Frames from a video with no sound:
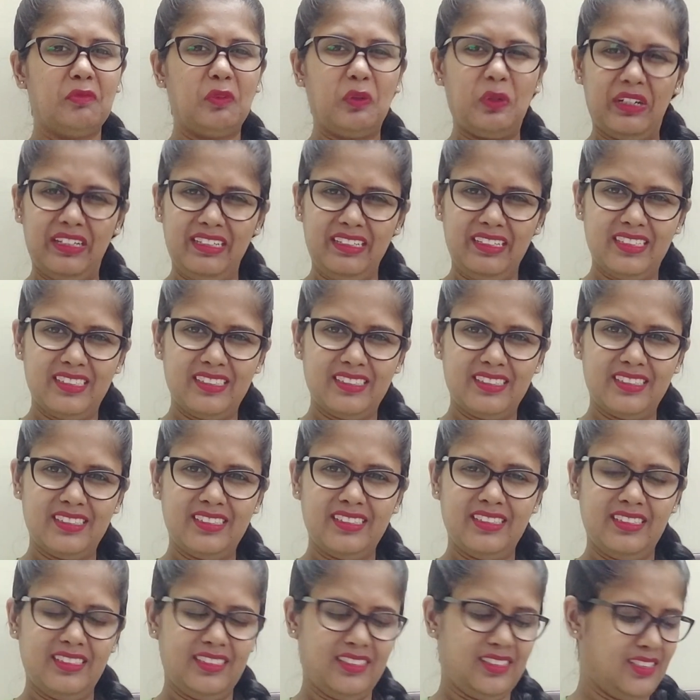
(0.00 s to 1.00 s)
What?
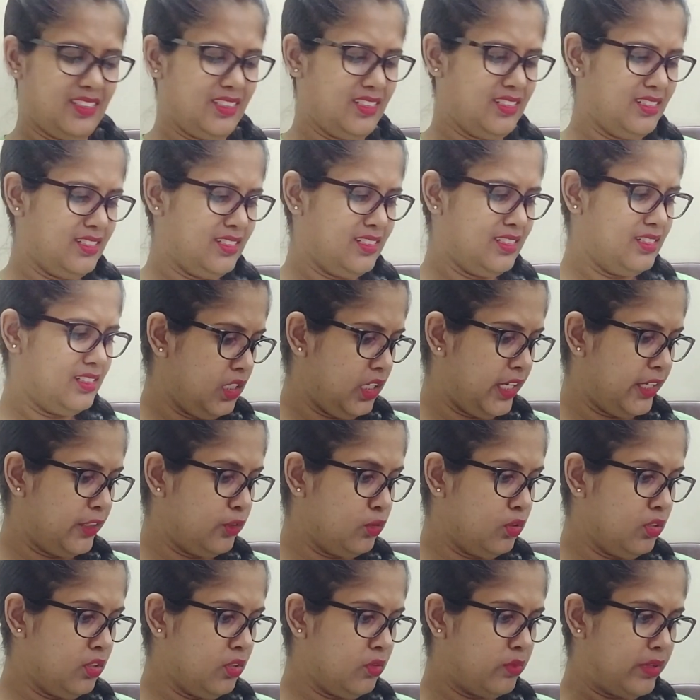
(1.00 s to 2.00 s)
I
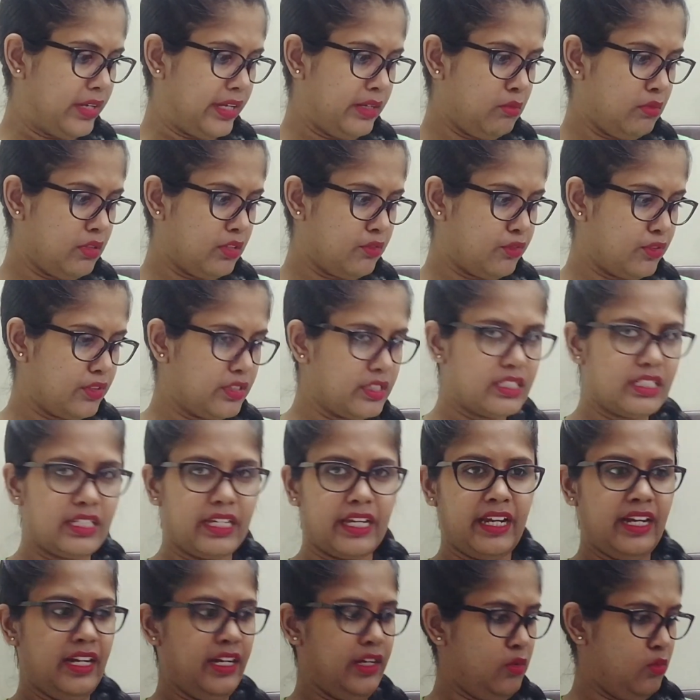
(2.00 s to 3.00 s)
don't know why, but for a
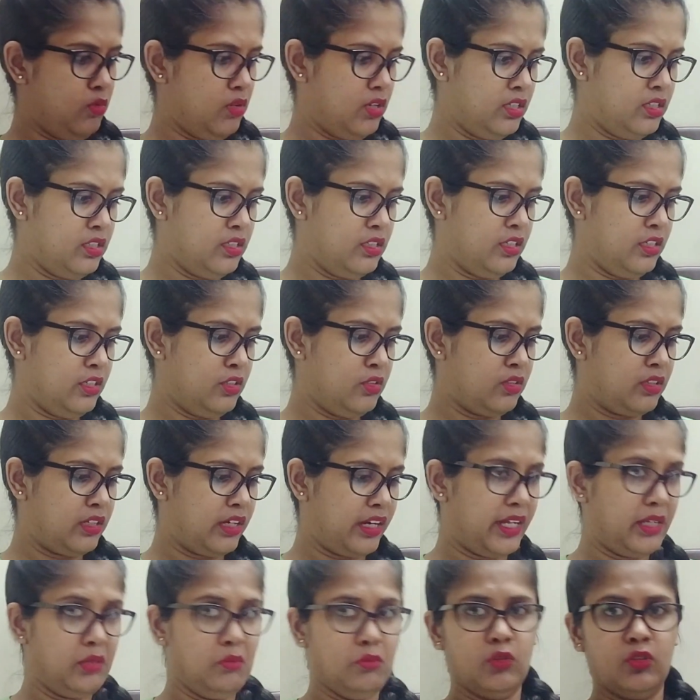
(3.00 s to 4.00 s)
second I wanted her to
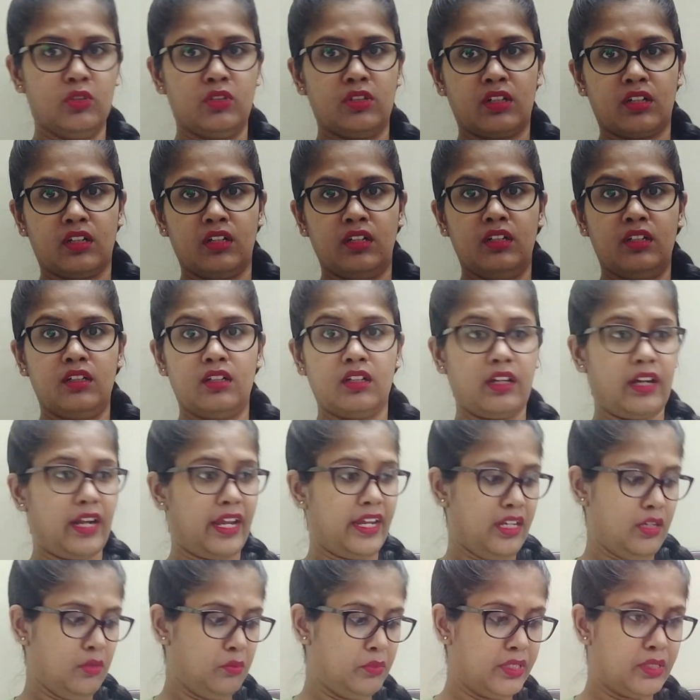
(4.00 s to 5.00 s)
cry more. Cry
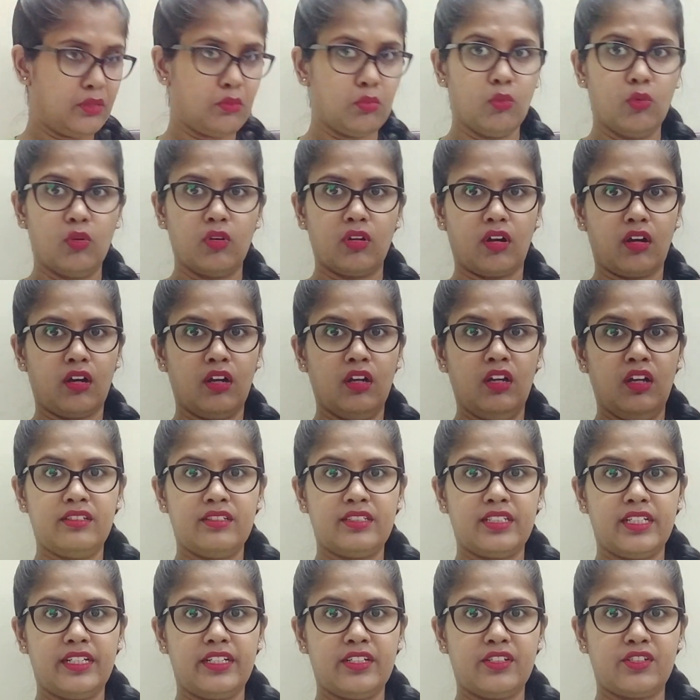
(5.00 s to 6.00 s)
a bit more,
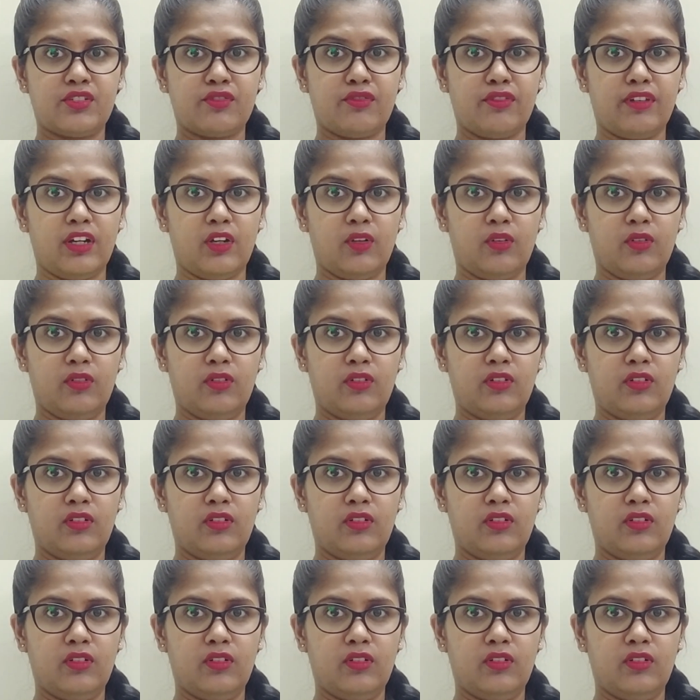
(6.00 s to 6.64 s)
said this fellow.